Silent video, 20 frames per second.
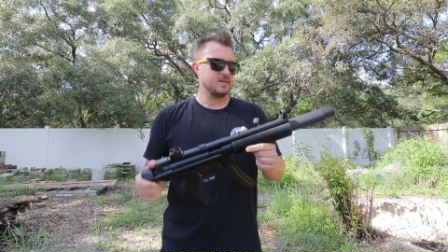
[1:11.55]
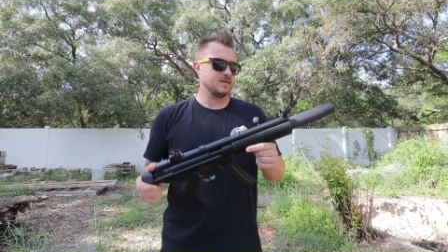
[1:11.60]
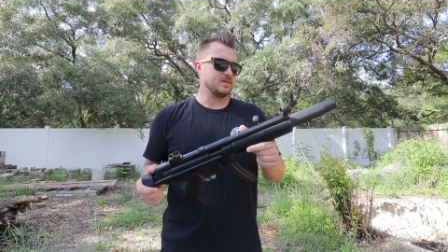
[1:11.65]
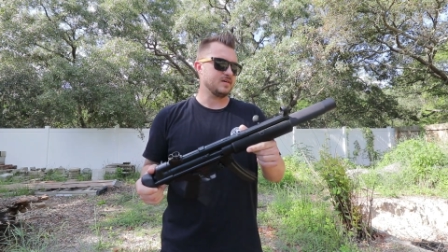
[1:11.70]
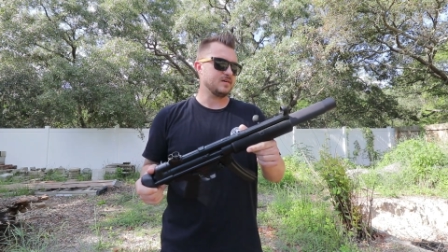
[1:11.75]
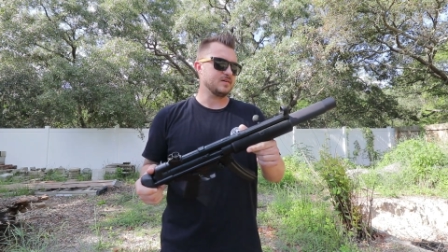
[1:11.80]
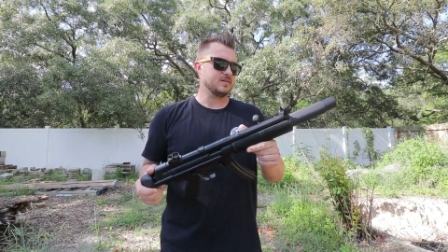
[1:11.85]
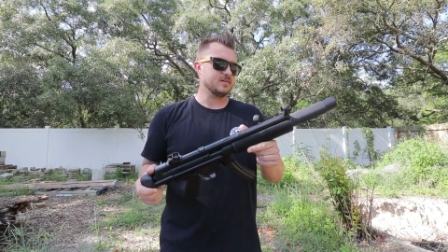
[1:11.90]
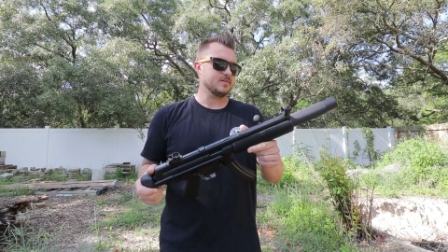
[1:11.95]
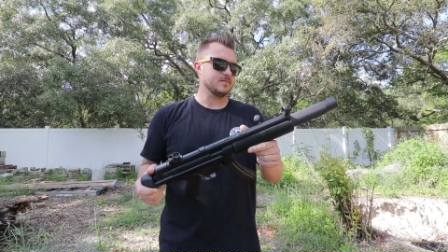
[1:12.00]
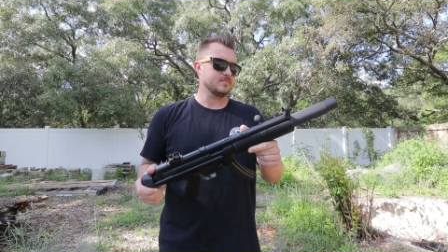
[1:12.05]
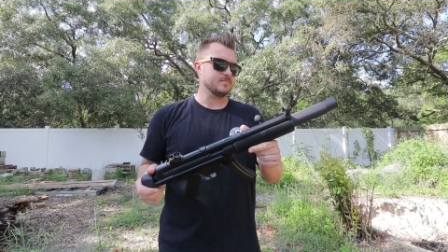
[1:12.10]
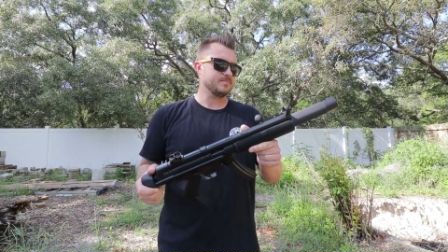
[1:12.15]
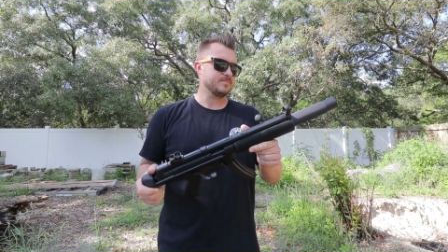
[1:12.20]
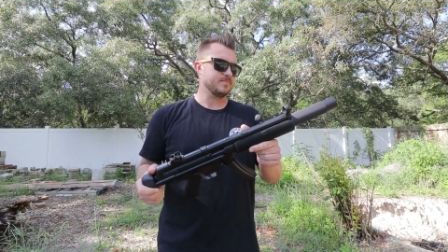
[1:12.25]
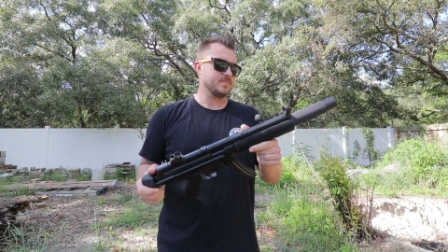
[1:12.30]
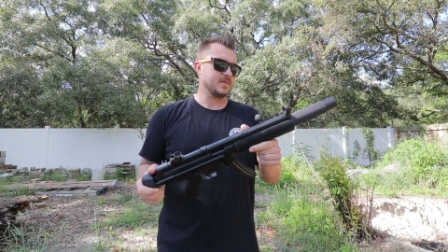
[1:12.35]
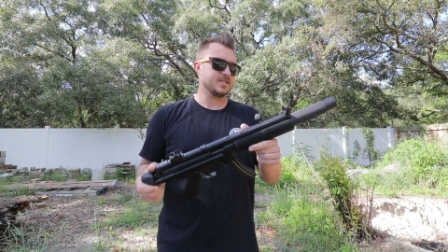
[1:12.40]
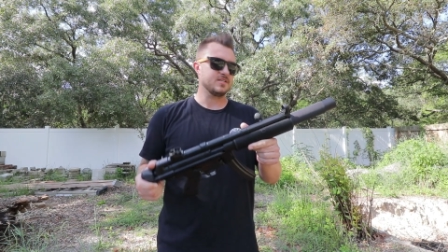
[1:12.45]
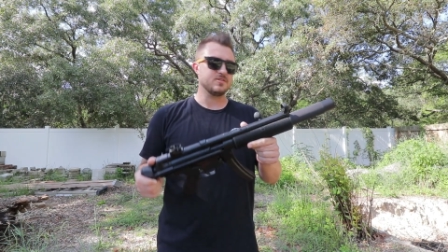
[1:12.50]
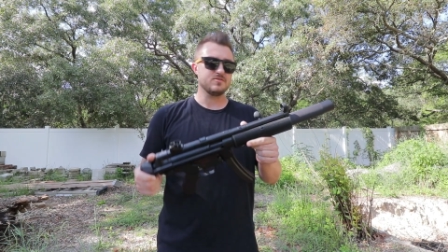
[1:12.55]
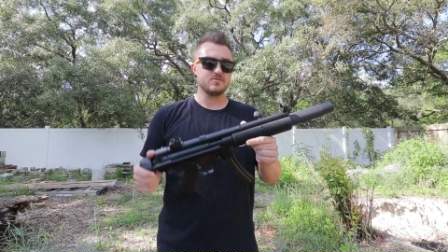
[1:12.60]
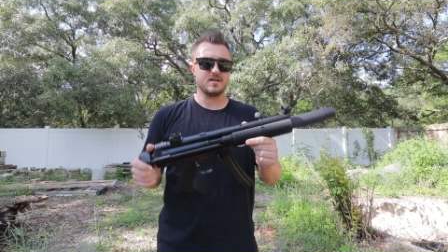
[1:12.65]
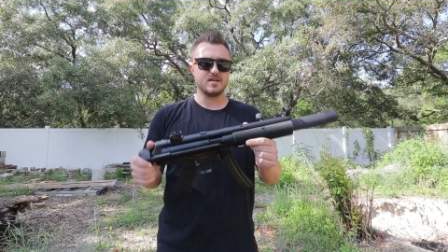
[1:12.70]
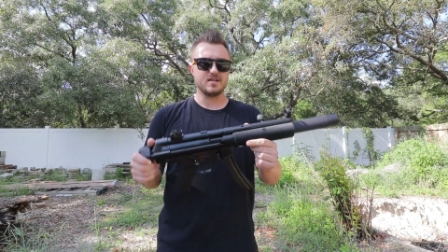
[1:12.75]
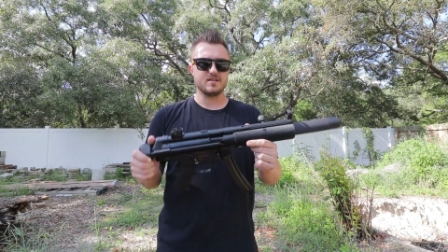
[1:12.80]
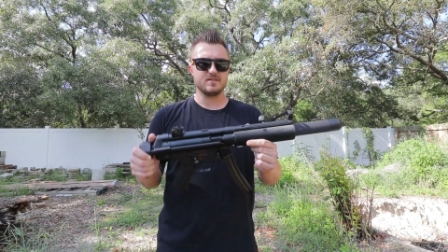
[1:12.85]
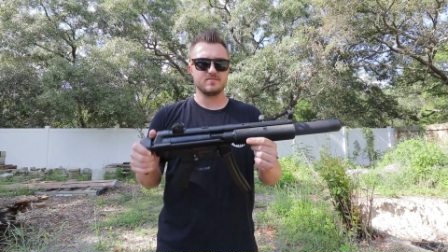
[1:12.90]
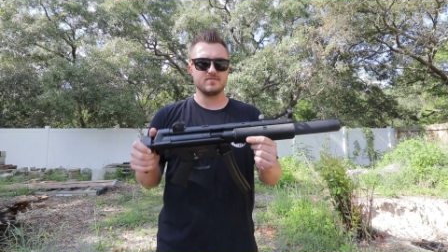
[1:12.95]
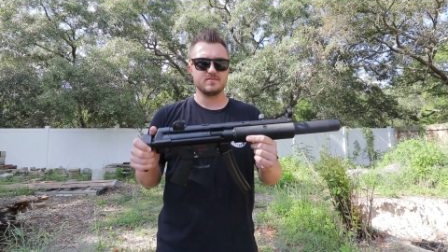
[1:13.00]
Um, I do
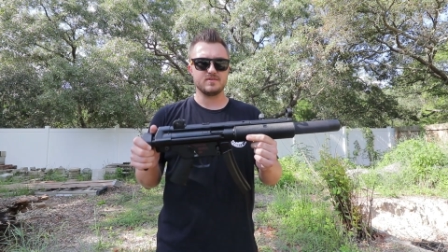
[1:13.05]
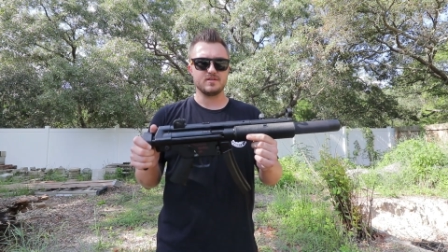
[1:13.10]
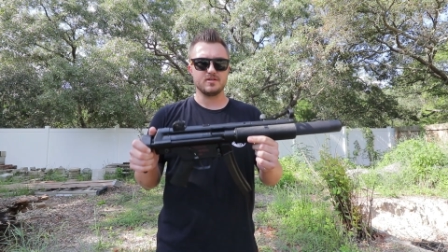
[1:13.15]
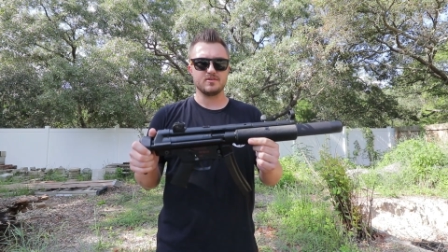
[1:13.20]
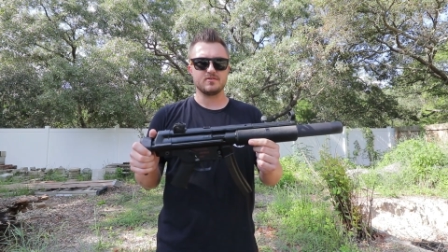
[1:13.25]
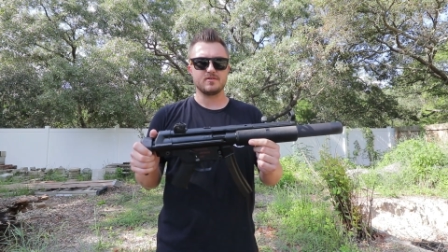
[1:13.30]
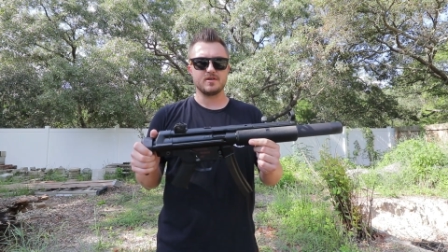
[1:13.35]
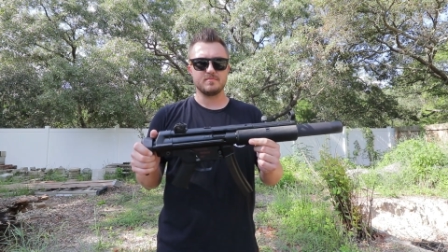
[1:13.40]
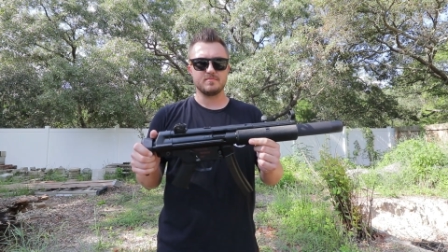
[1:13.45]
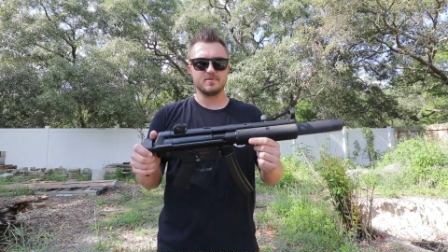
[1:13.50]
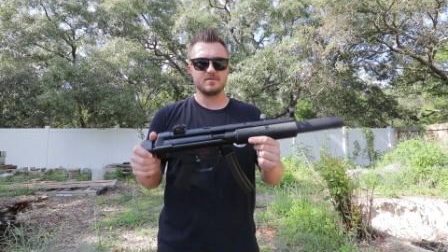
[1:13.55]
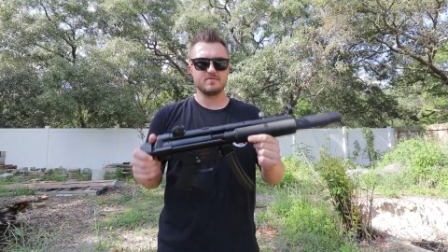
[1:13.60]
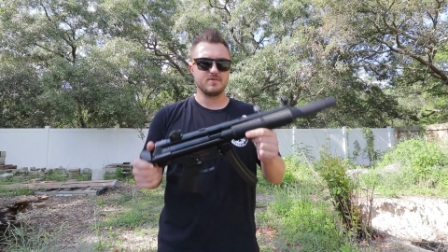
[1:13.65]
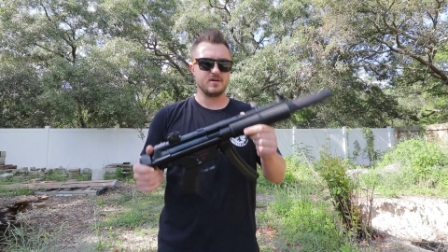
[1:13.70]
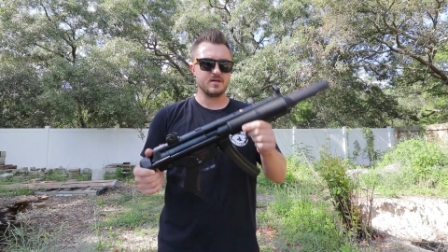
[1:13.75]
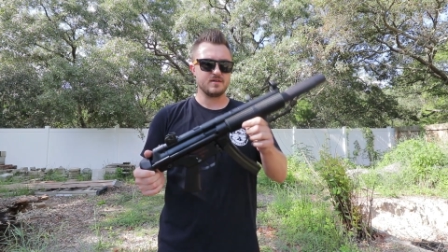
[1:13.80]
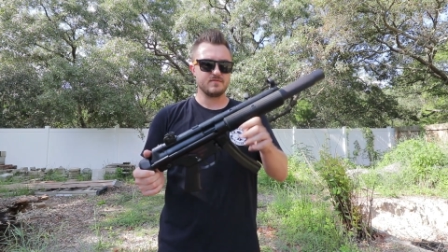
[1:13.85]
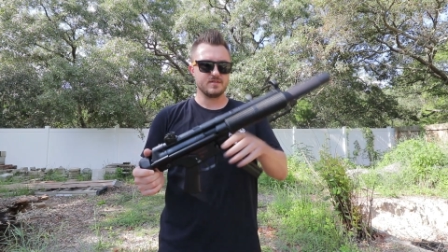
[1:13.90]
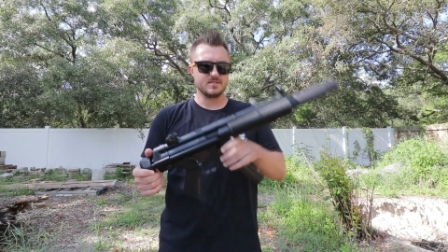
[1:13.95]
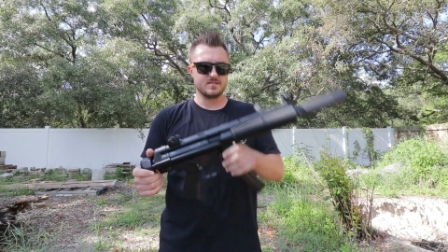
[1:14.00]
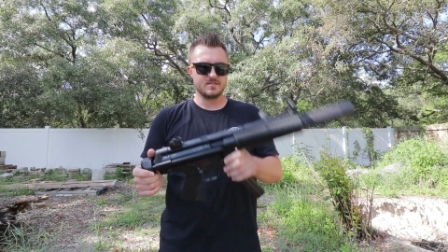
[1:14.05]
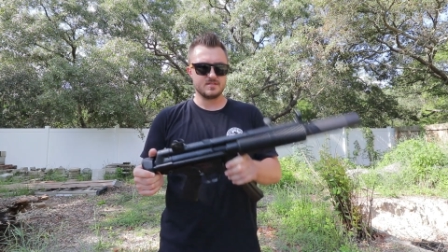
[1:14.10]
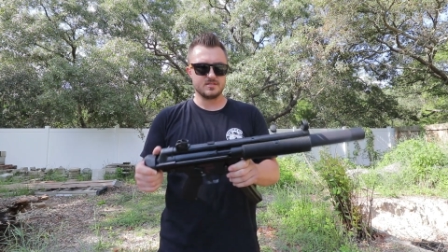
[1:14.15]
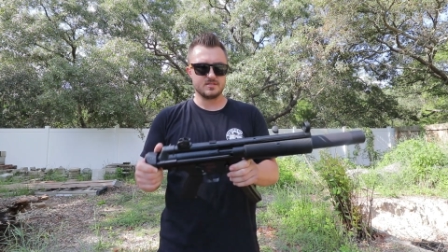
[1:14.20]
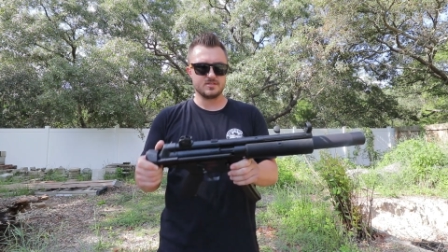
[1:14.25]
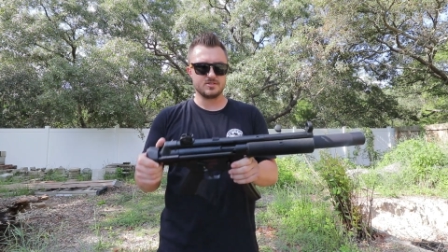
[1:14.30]
have another MP5 SD,